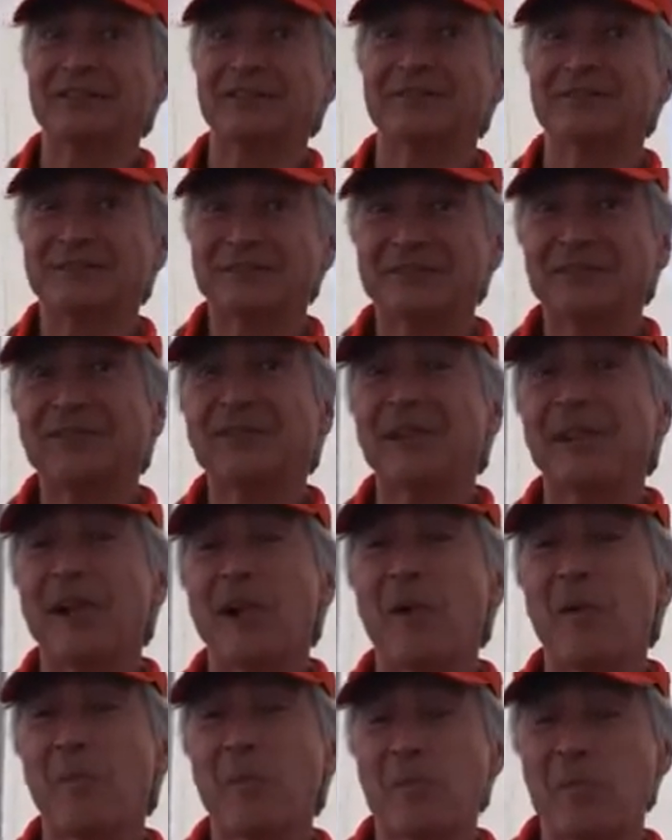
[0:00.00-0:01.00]
Whoa,
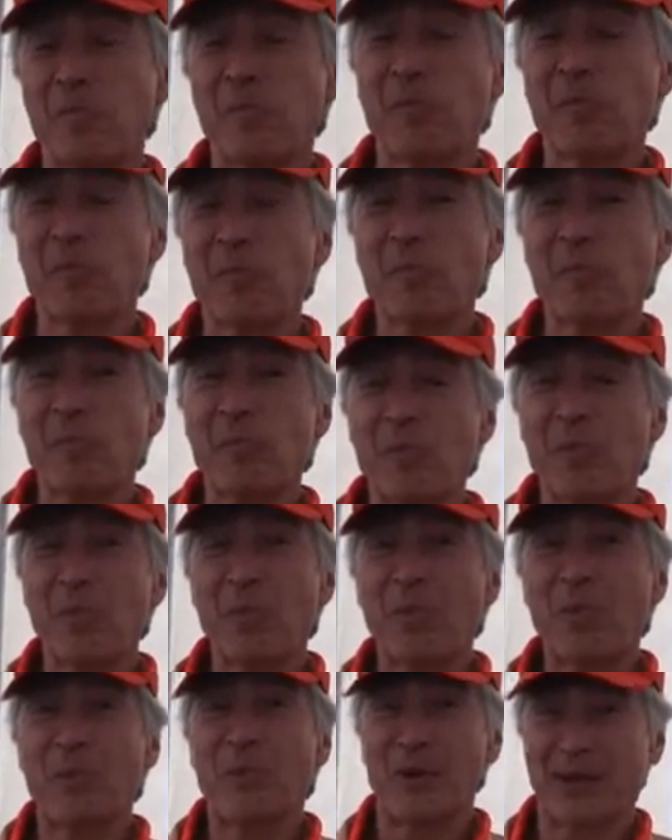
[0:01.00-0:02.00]
engagement
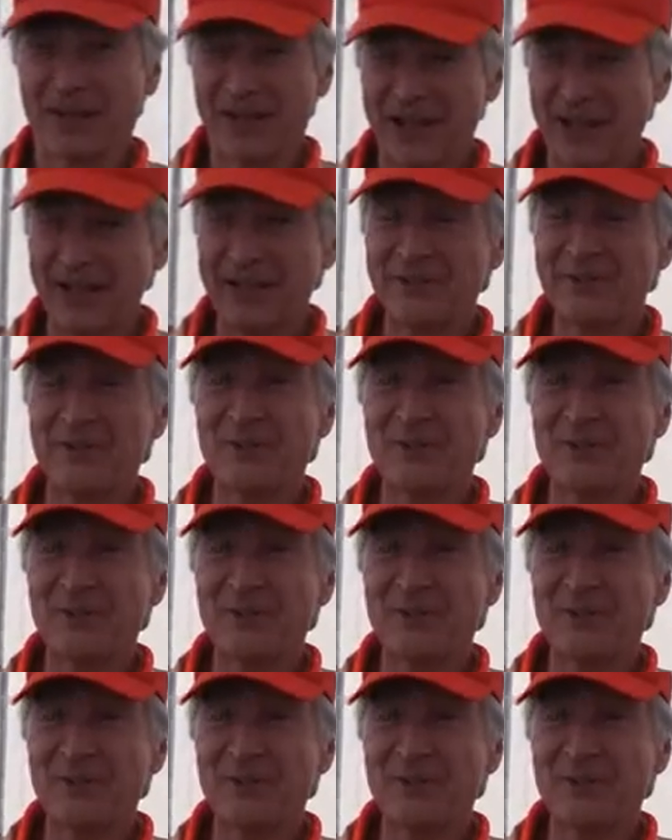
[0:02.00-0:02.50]
like that.